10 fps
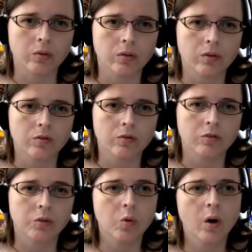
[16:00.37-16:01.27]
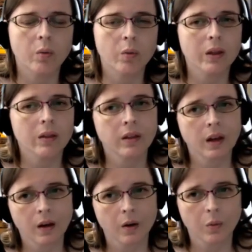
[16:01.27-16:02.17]
from what we
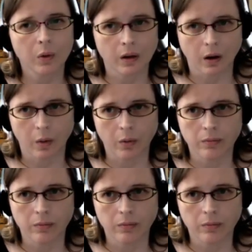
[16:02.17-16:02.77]
think we know?